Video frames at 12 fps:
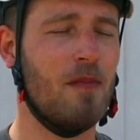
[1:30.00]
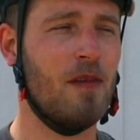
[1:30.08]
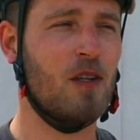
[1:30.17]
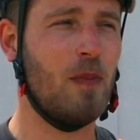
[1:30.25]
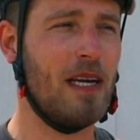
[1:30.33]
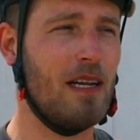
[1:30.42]

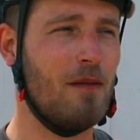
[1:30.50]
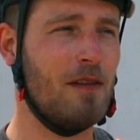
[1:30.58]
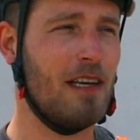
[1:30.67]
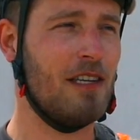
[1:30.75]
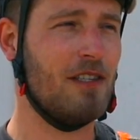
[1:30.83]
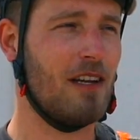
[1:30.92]
The speed of
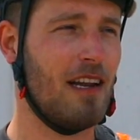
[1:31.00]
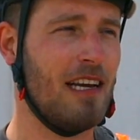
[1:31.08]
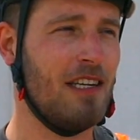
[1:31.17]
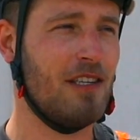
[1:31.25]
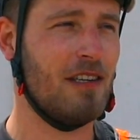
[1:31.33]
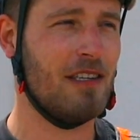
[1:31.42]
the
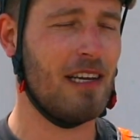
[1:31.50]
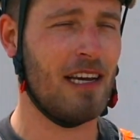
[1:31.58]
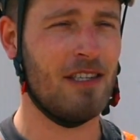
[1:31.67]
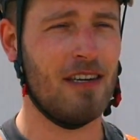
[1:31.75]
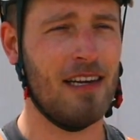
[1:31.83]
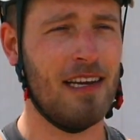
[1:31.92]
installation is
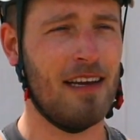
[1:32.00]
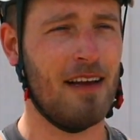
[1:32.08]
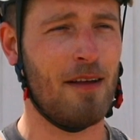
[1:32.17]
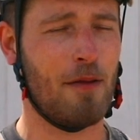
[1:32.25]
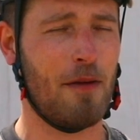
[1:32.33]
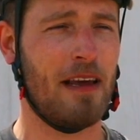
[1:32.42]
actually
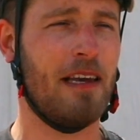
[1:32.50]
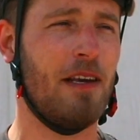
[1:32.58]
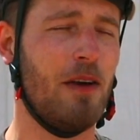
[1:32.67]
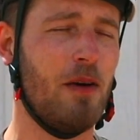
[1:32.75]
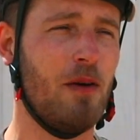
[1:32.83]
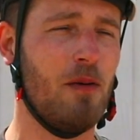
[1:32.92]
a thing
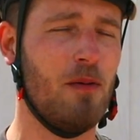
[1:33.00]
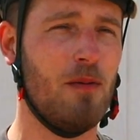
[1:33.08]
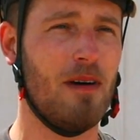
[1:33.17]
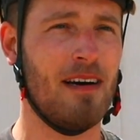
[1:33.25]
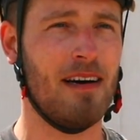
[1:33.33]
you